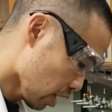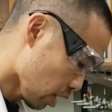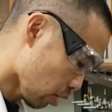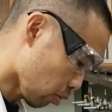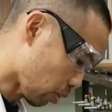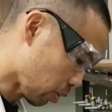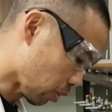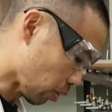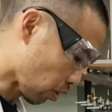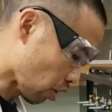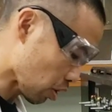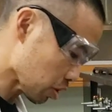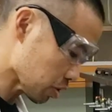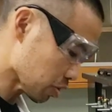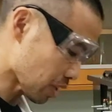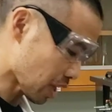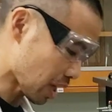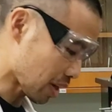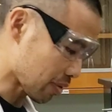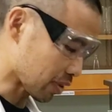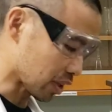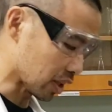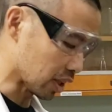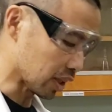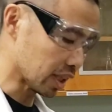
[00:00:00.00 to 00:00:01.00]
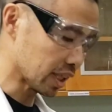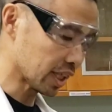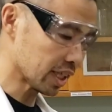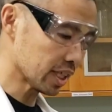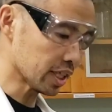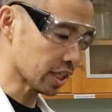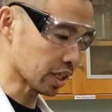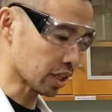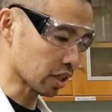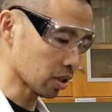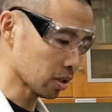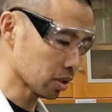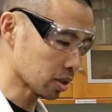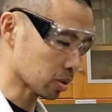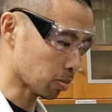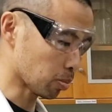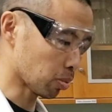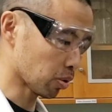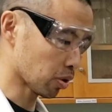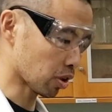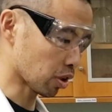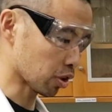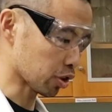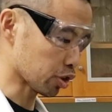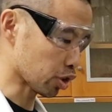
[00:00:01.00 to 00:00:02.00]
We will also have a lid here to
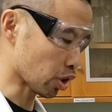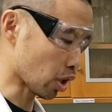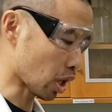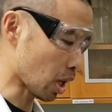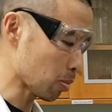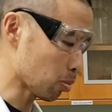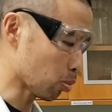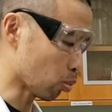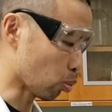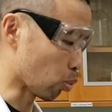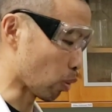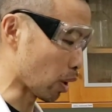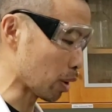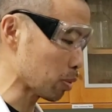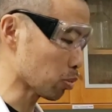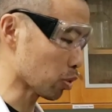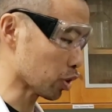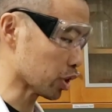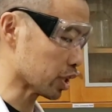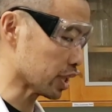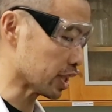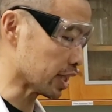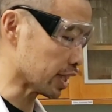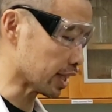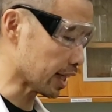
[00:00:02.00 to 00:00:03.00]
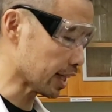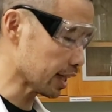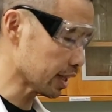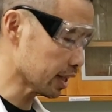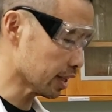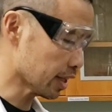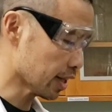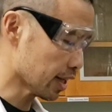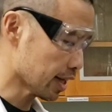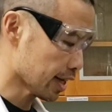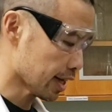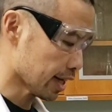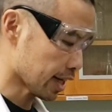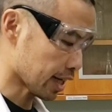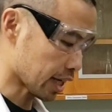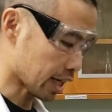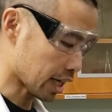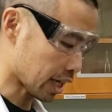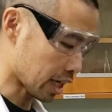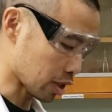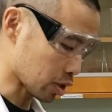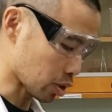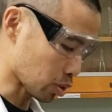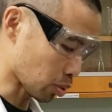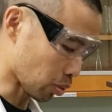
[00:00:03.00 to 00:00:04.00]
put on top when we're heating
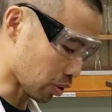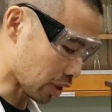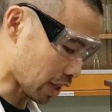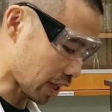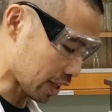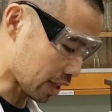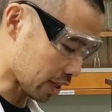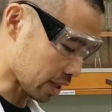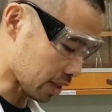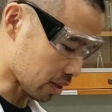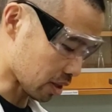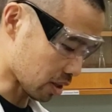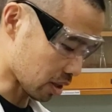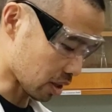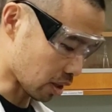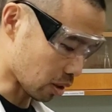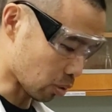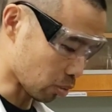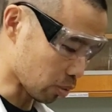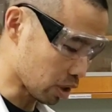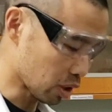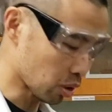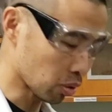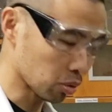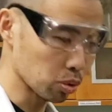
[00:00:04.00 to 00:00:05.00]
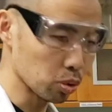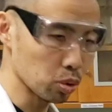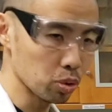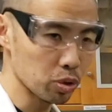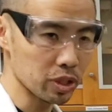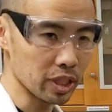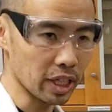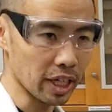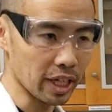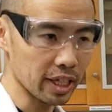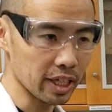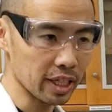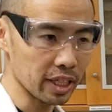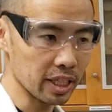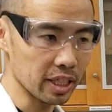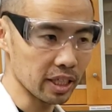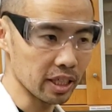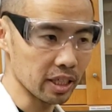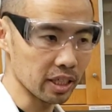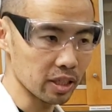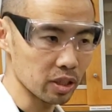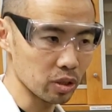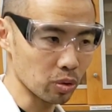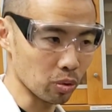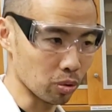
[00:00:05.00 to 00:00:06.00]
so that we don't lose any,
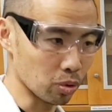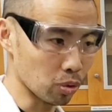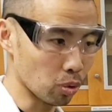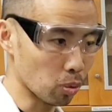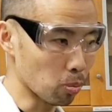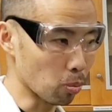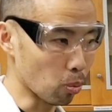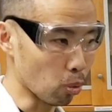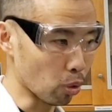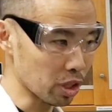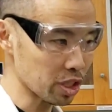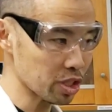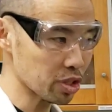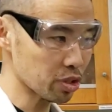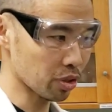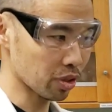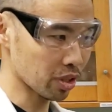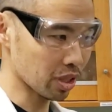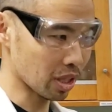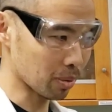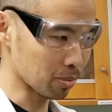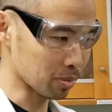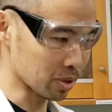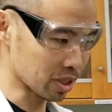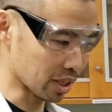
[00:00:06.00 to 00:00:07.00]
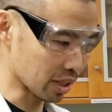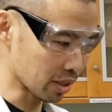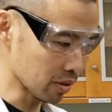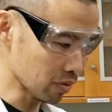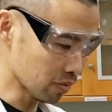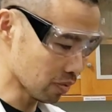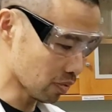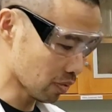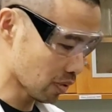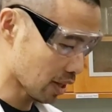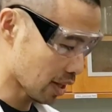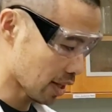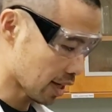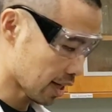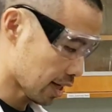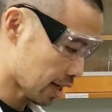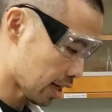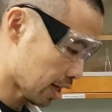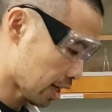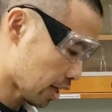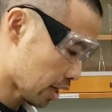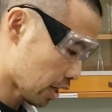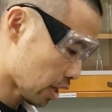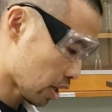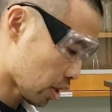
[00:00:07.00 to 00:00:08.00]
so no moisture comes in.
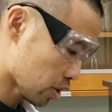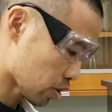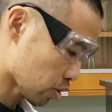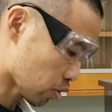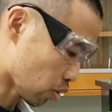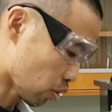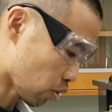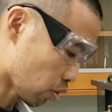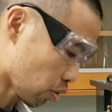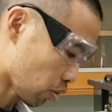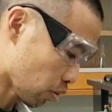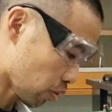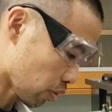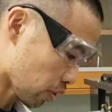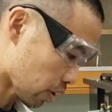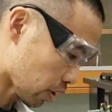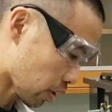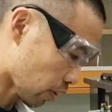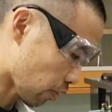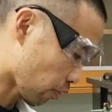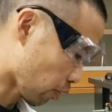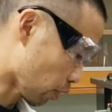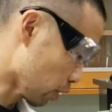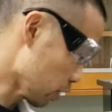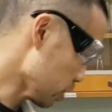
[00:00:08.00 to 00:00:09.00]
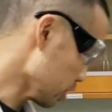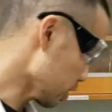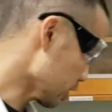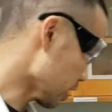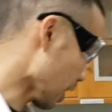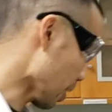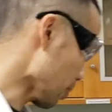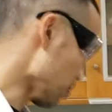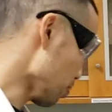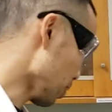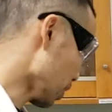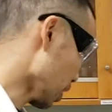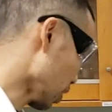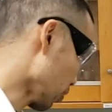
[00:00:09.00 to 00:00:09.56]
So the first step,